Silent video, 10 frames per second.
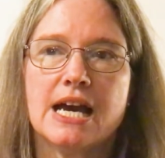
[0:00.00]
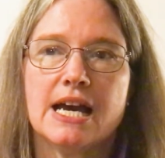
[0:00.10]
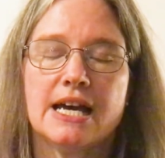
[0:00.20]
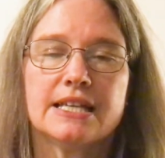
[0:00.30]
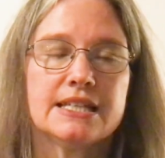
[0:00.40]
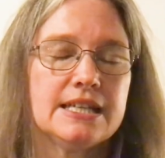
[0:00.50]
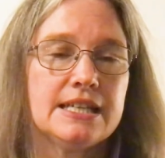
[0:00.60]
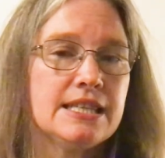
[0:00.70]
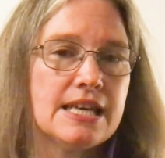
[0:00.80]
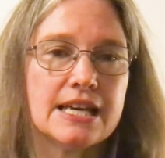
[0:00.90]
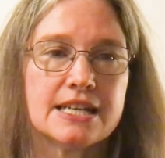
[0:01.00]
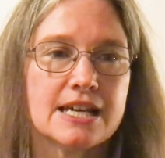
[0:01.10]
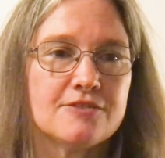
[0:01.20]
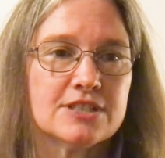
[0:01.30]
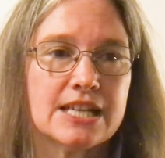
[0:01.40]
And in the end,
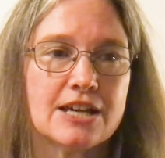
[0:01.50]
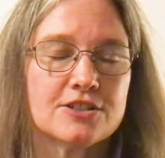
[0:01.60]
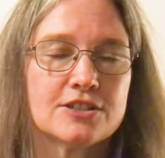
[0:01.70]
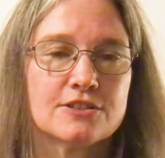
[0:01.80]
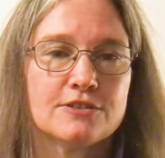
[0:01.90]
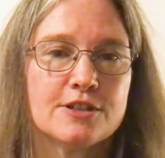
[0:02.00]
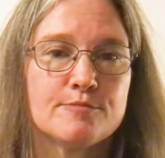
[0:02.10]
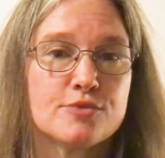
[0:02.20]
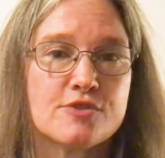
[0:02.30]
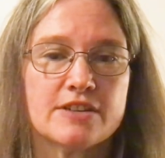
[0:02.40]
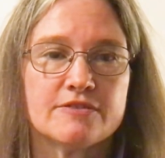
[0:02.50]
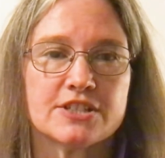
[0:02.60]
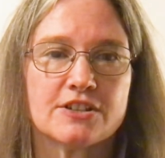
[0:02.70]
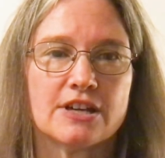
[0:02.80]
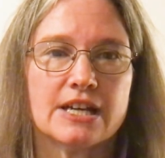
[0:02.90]
I was allowed to um, pray with
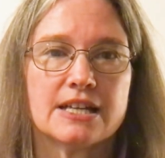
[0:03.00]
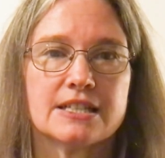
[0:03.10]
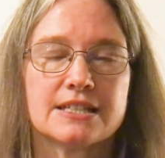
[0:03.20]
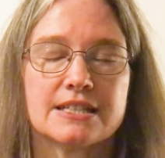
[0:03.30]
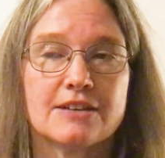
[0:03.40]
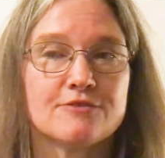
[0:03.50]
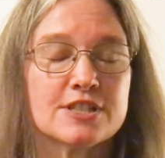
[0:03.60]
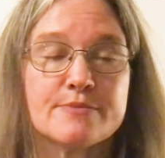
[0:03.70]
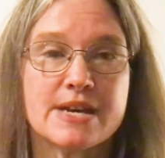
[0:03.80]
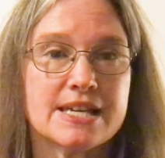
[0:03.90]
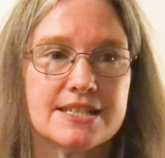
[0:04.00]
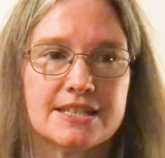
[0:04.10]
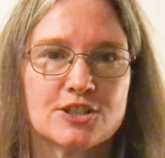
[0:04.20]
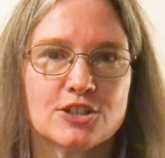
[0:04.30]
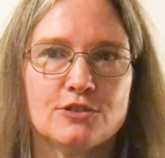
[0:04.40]
her, and that was
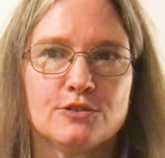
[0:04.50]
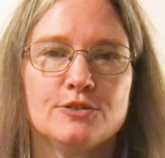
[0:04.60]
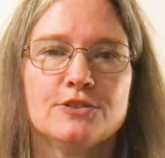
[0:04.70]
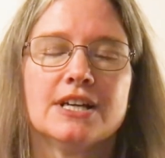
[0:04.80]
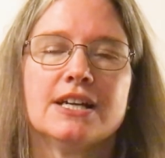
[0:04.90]
amazing too.